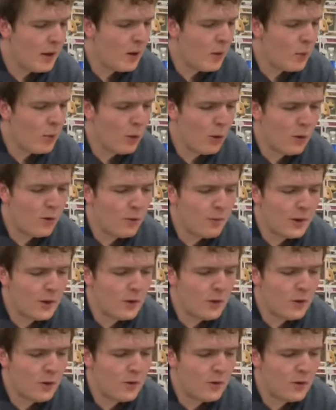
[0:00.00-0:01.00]
Roll Over
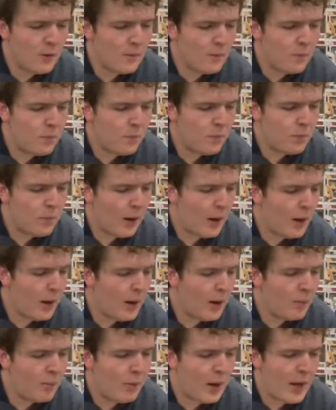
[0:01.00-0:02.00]
Beethoven,
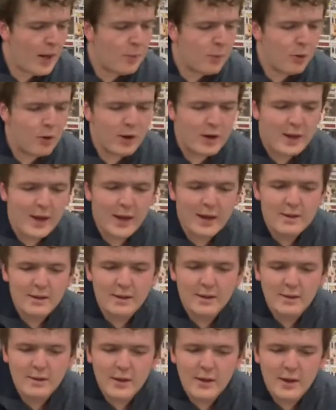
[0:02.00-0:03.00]
Bad Boy, Kansas
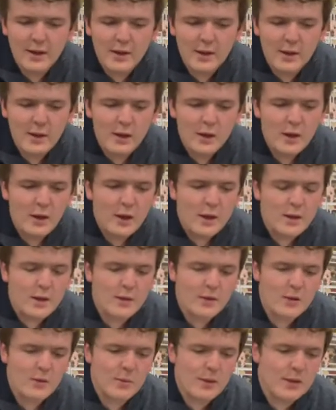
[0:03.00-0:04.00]
City,
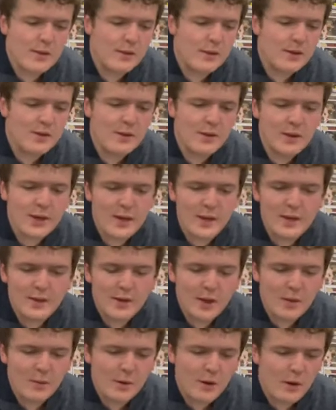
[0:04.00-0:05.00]
Dizzy Miss Lizzy,
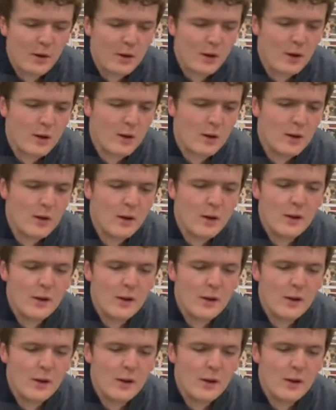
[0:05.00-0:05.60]
Anytime at All.